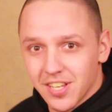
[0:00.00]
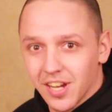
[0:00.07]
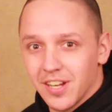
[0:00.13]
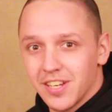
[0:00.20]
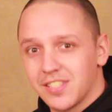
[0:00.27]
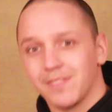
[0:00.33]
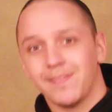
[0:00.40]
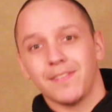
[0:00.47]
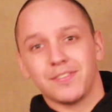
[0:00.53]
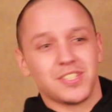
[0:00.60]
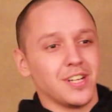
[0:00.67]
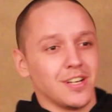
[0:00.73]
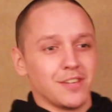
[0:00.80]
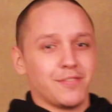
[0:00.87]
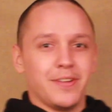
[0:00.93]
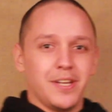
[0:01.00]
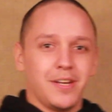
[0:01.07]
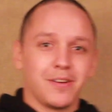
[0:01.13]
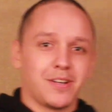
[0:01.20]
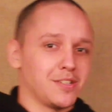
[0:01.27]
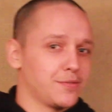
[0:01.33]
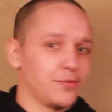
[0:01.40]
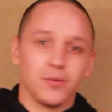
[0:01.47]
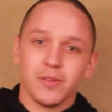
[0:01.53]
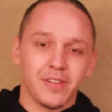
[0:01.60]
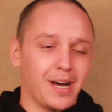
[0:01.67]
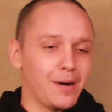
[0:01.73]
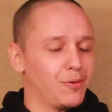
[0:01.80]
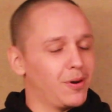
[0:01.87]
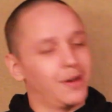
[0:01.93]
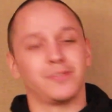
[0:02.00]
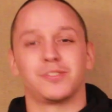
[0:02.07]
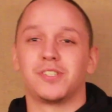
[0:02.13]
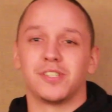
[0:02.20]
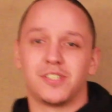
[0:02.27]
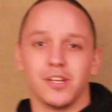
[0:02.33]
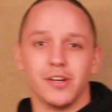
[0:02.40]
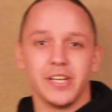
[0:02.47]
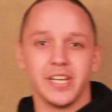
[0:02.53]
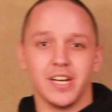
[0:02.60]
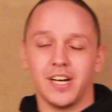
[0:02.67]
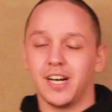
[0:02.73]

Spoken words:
tightest I've ever started a video because of all of that what I was just doing.